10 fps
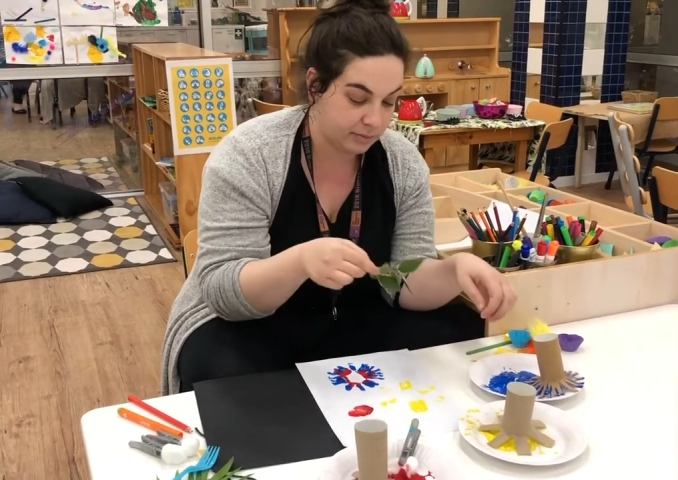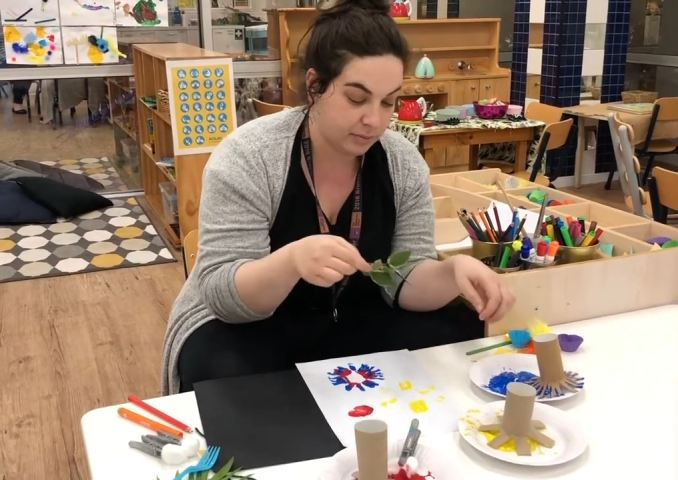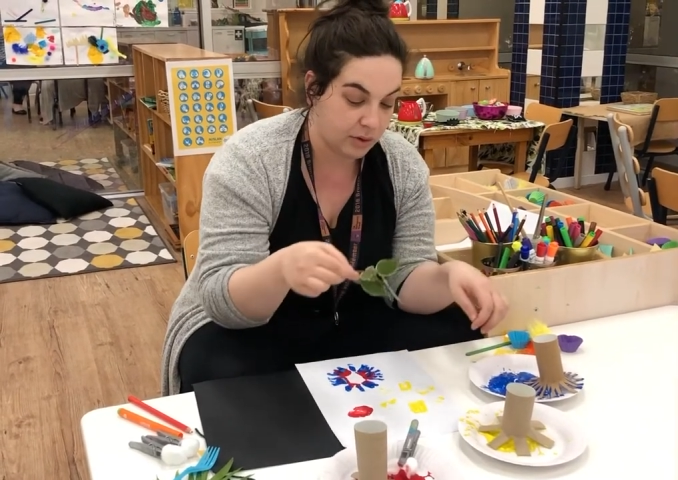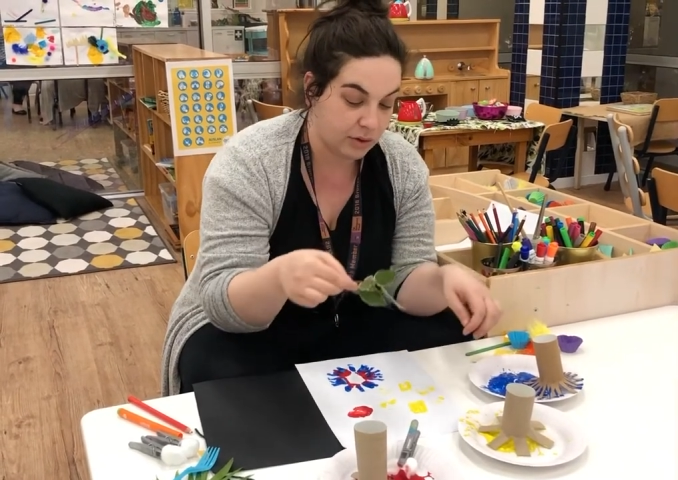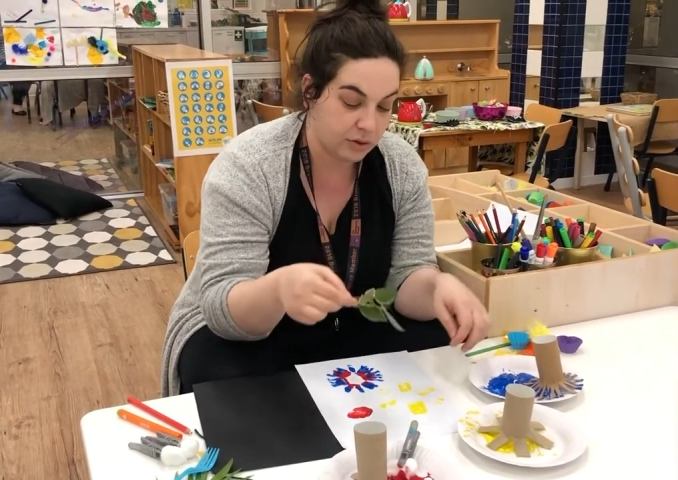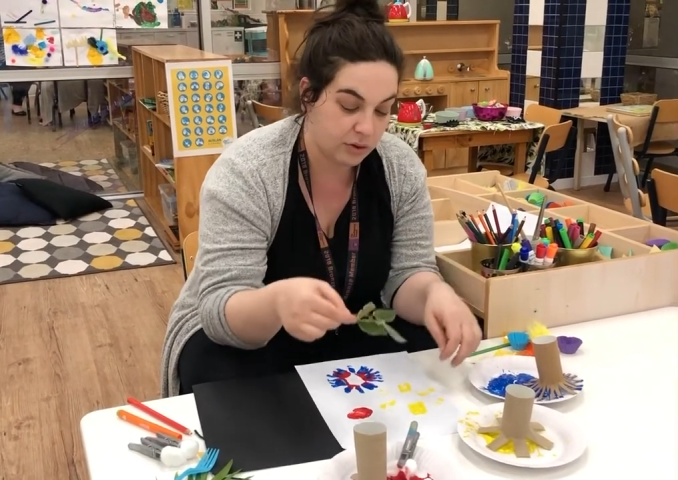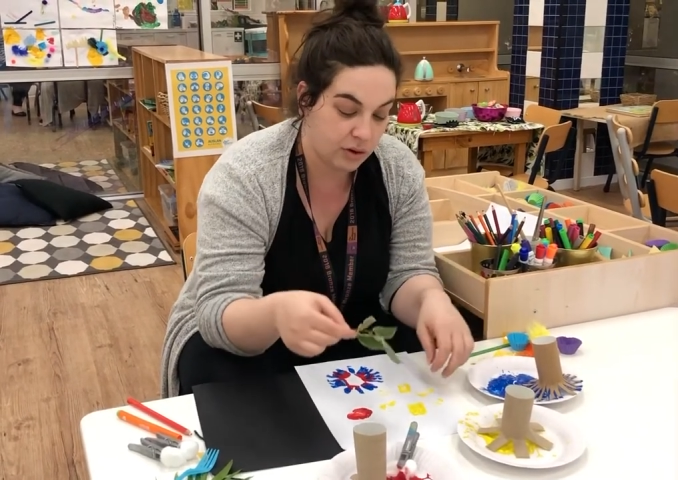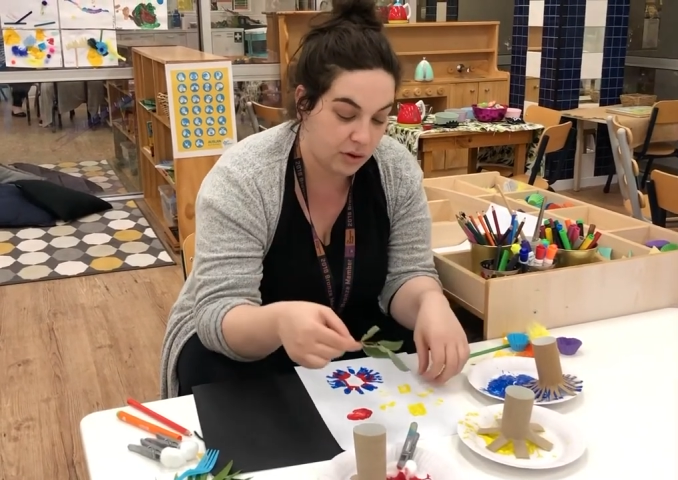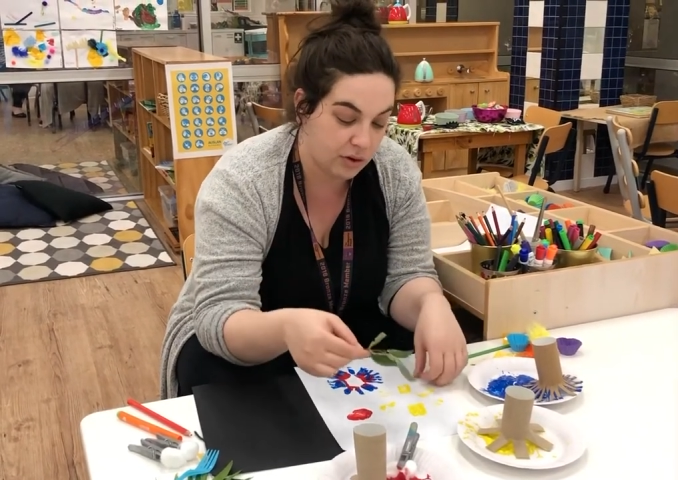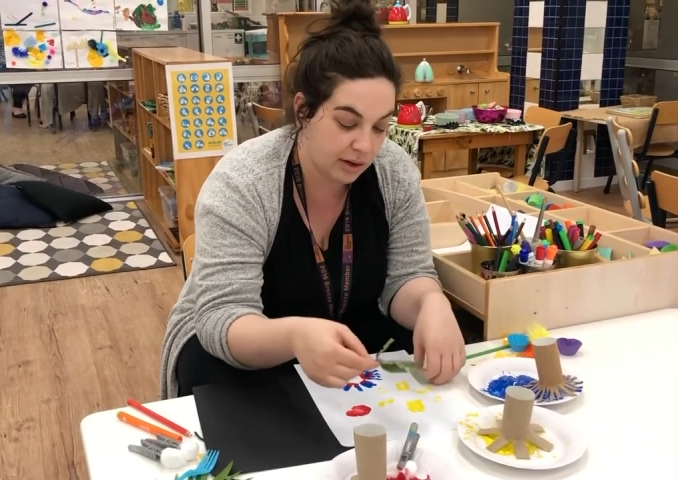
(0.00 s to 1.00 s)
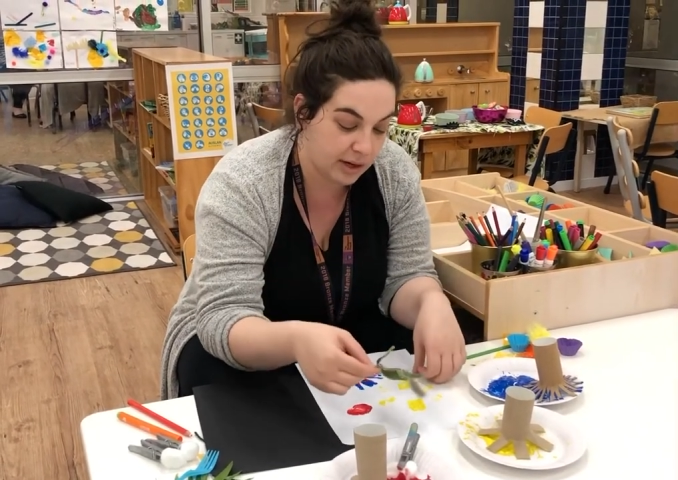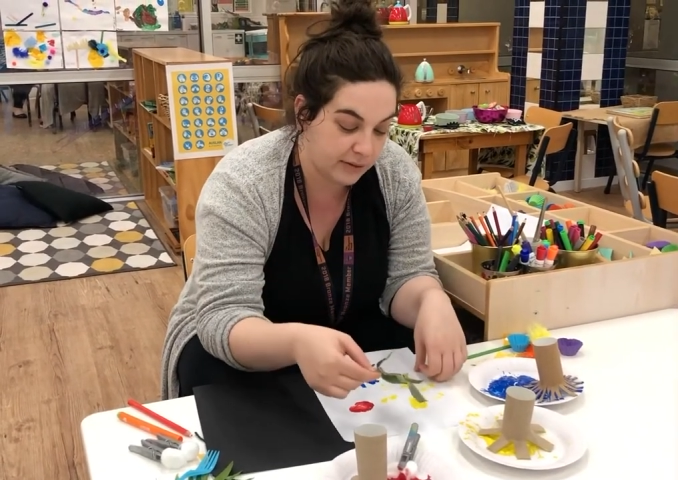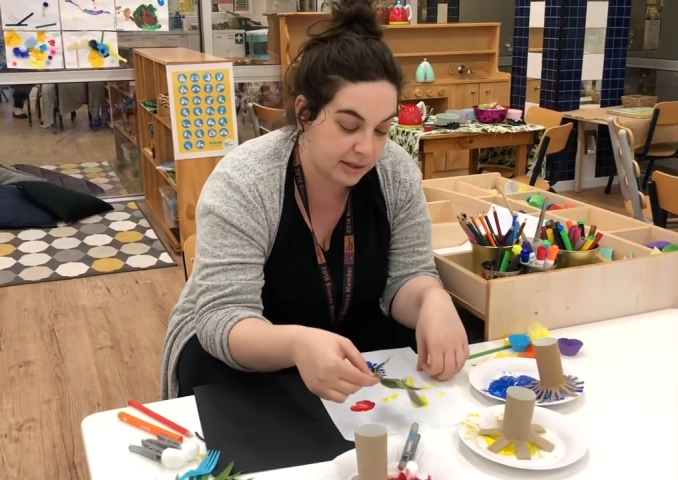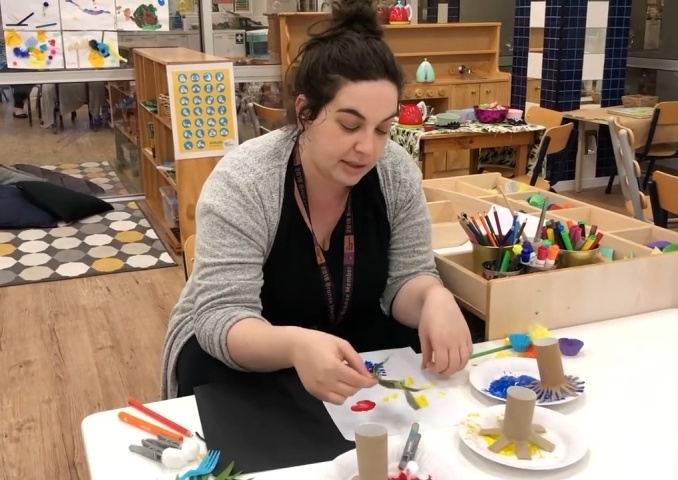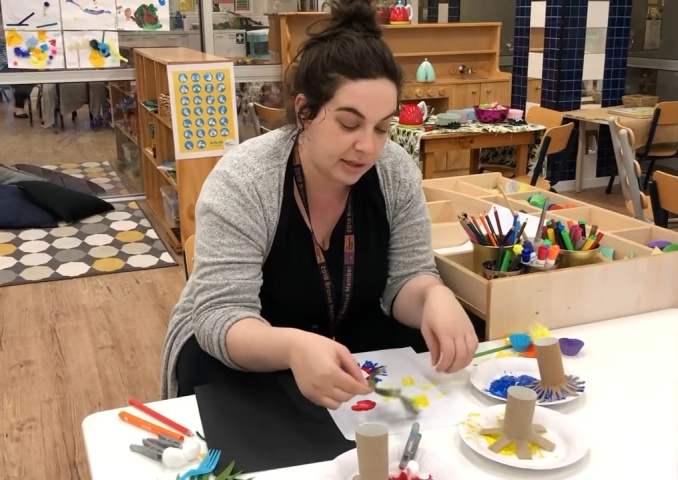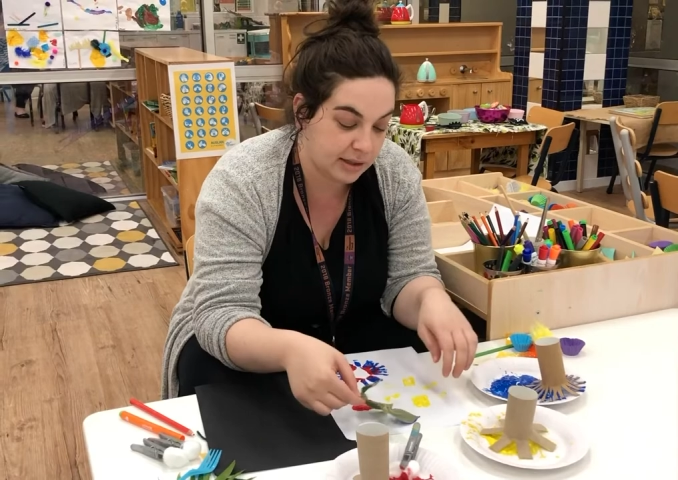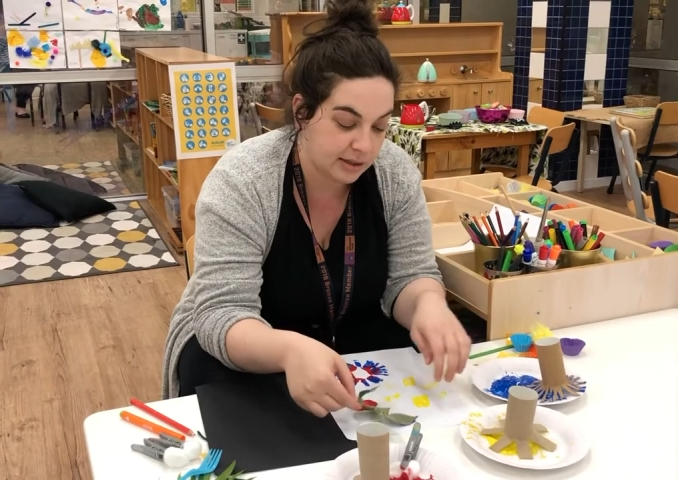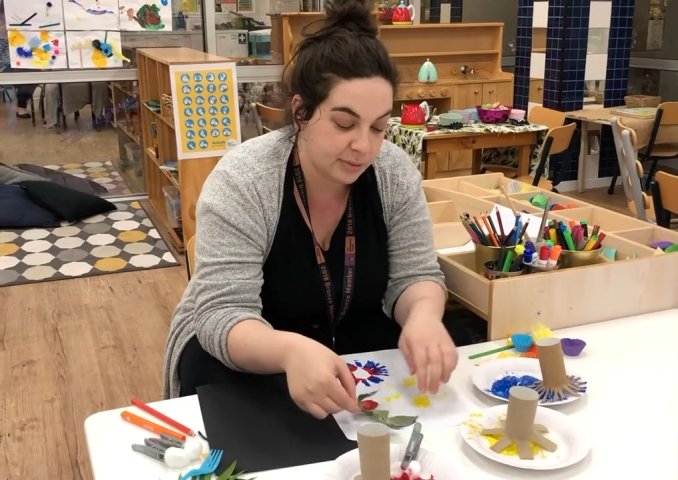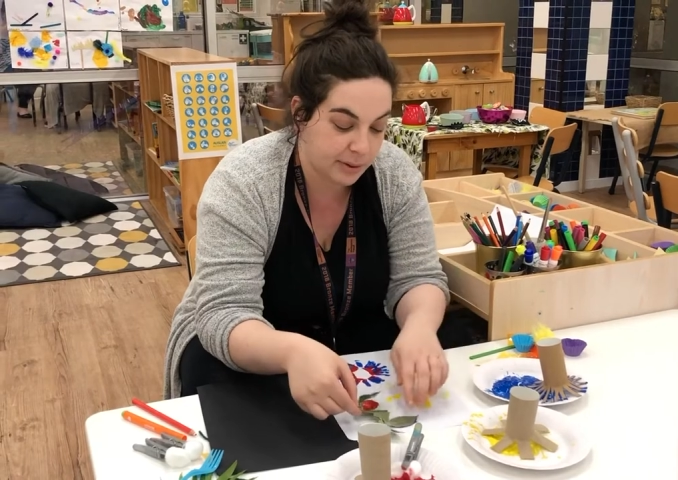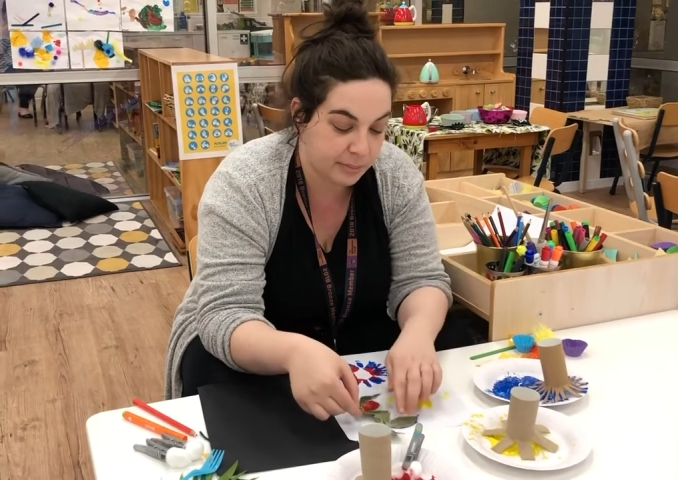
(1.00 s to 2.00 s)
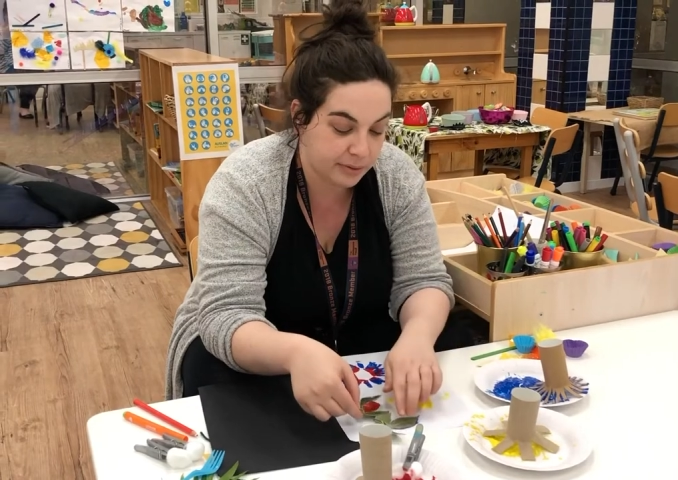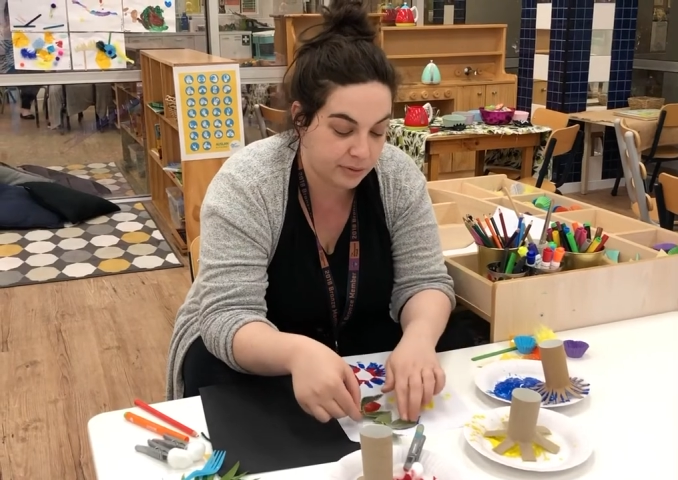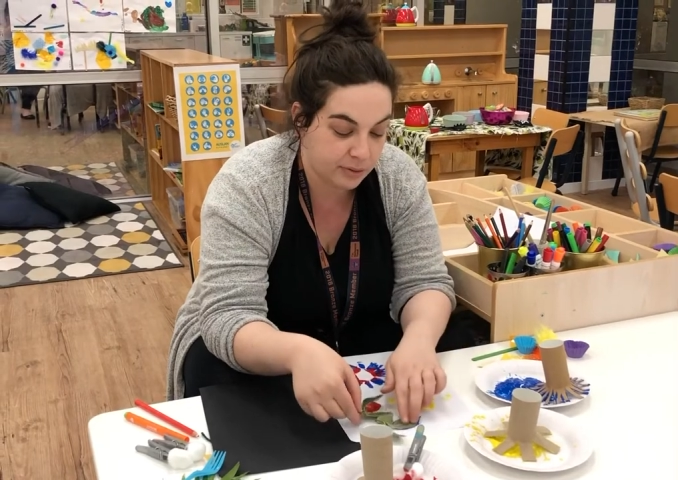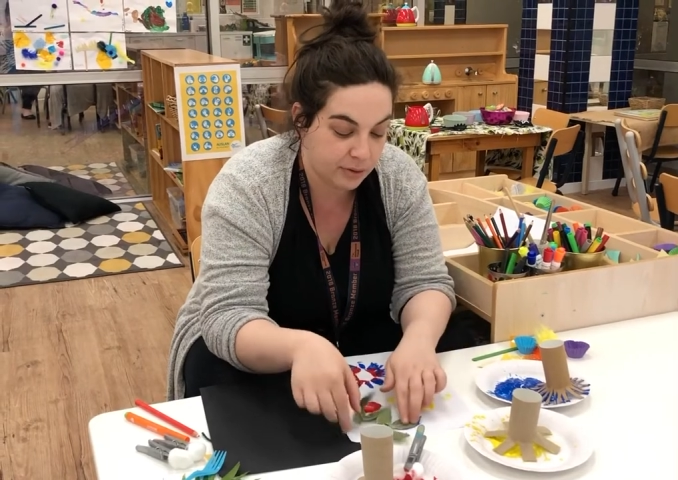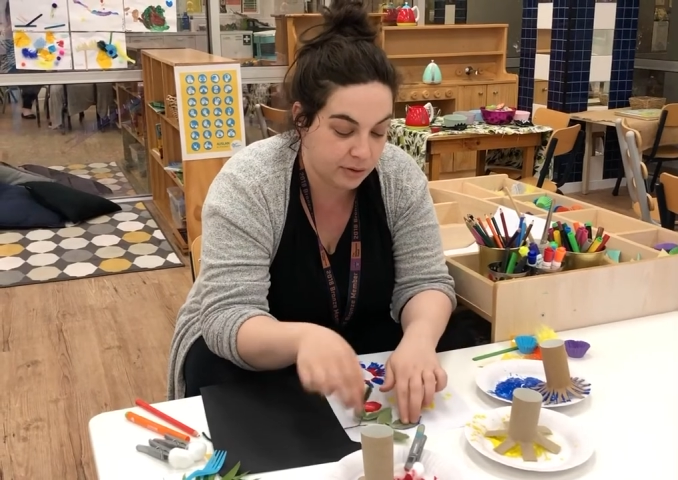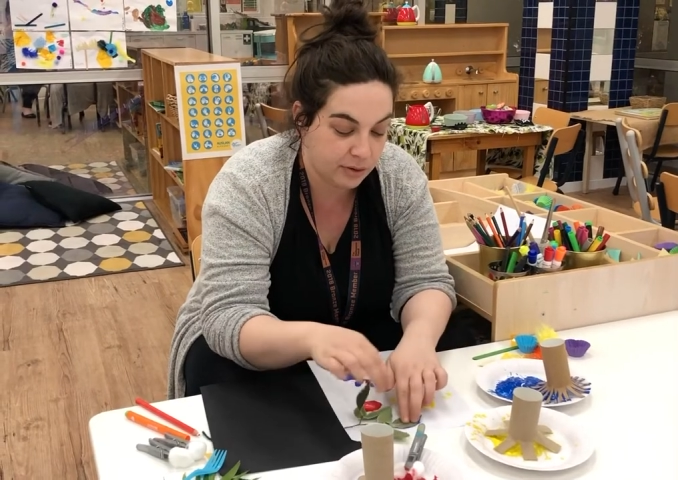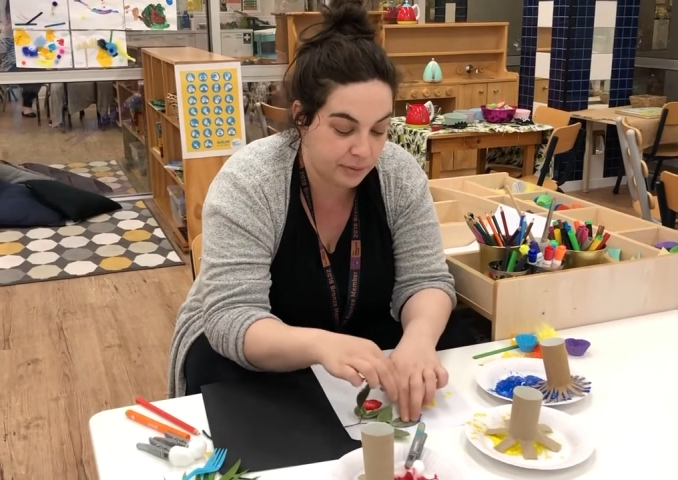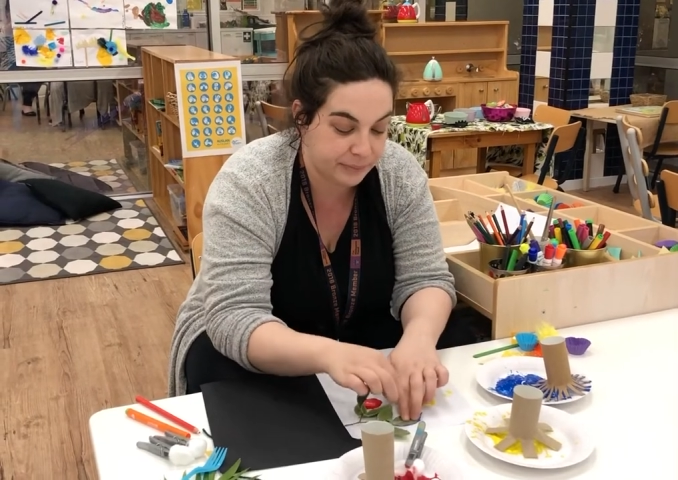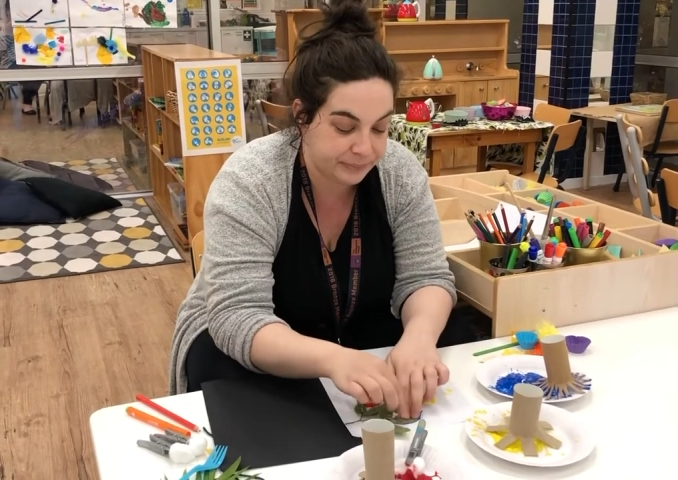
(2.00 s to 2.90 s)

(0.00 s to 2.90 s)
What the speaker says: I'm not sure, I haven't done this one before.